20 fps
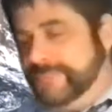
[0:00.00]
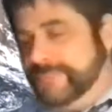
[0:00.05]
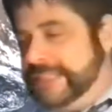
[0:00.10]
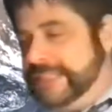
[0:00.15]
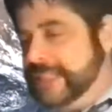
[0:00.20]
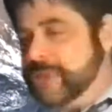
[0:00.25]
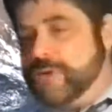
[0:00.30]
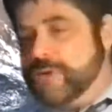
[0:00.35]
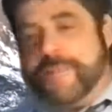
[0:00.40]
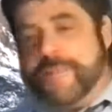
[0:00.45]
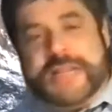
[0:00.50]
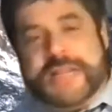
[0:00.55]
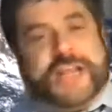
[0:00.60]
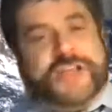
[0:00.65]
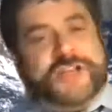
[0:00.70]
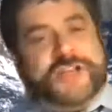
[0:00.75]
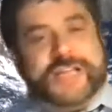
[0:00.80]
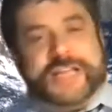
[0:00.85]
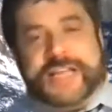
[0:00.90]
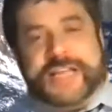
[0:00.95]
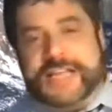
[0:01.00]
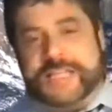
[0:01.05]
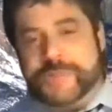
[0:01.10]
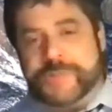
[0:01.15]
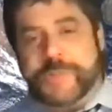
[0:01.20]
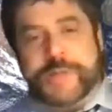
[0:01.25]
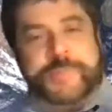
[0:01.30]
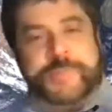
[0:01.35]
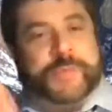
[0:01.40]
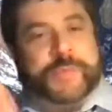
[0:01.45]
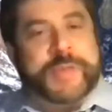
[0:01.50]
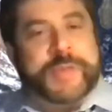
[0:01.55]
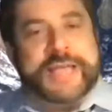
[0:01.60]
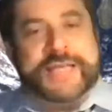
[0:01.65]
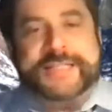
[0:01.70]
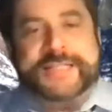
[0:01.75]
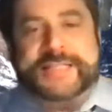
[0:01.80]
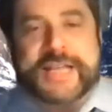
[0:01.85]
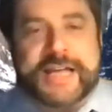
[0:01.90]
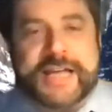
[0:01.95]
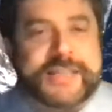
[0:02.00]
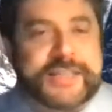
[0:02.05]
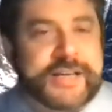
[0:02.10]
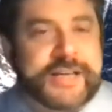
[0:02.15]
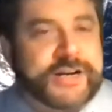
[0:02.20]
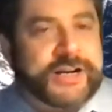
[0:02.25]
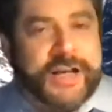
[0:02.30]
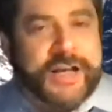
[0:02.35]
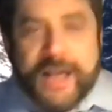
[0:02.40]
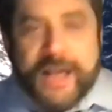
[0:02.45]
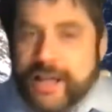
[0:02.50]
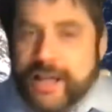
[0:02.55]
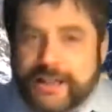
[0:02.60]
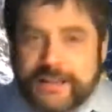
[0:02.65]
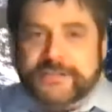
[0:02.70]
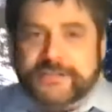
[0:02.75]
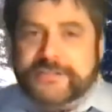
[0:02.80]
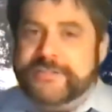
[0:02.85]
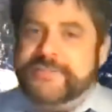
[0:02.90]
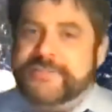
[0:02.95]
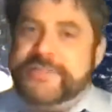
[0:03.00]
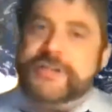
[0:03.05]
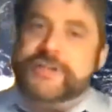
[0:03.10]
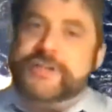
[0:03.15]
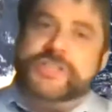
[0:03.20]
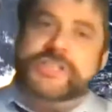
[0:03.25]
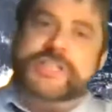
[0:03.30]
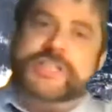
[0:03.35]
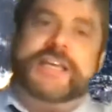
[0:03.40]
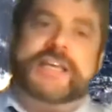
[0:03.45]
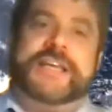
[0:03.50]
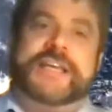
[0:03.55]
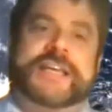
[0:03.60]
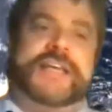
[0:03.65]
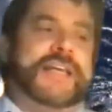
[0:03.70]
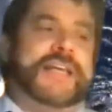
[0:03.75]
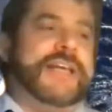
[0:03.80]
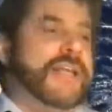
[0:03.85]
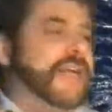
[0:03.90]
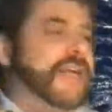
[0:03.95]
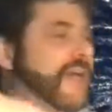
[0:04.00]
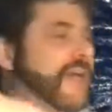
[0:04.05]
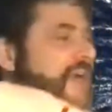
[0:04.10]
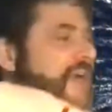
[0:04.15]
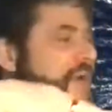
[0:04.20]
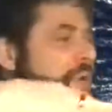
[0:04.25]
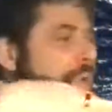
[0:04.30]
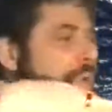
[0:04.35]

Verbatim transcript: discrimination against people based on their color of their skin and